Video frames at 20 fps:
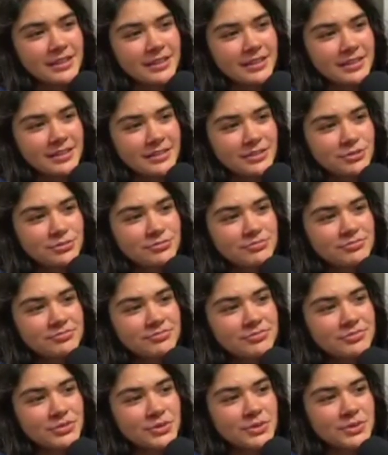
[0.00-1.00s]
Um,
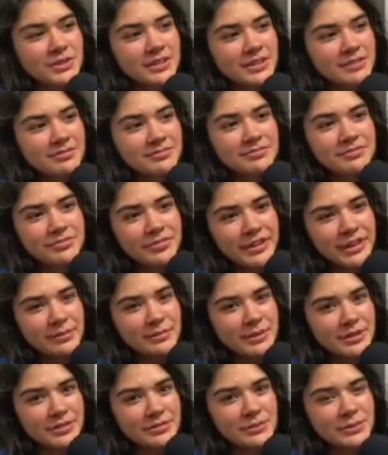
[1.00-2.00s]
for one,
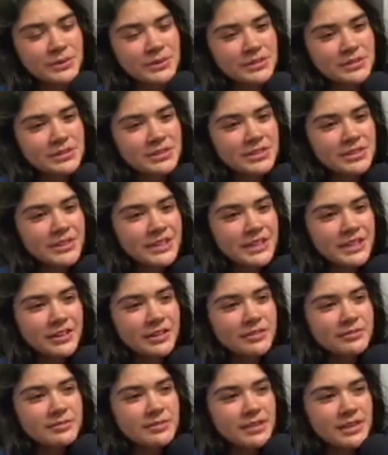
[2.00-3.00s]
family, of course, they're here,
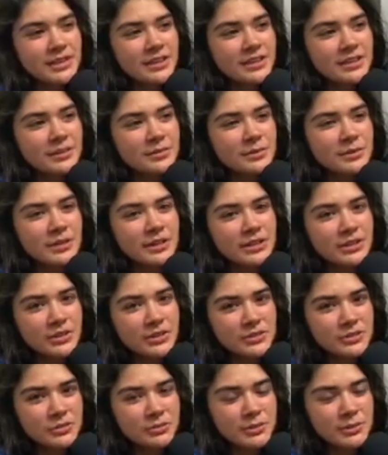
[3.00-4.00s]
and I'm really
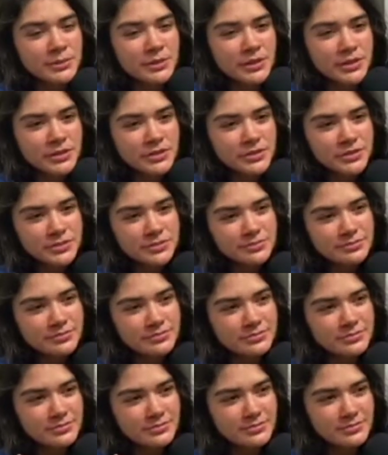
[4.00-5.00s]
close with my brothers.
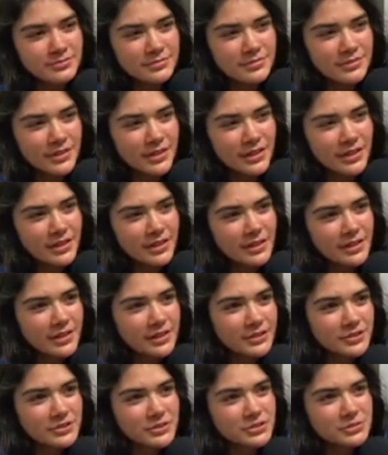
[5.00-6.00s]
And I
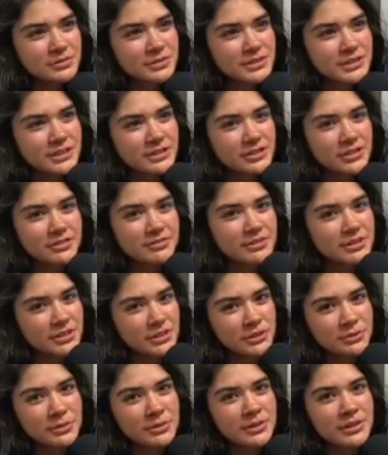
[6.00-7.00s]
also really love the
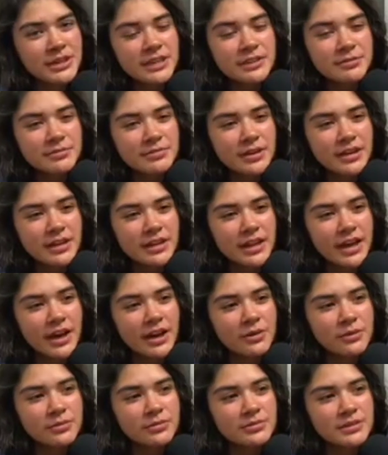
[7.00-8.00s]
community and
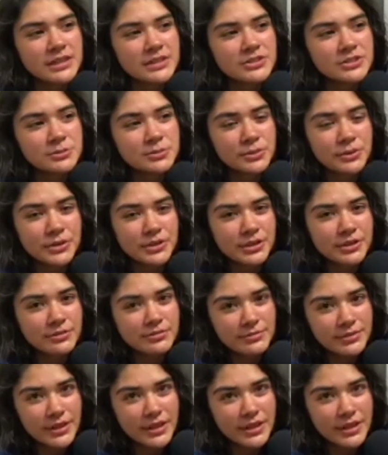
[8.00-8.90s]
how they support you.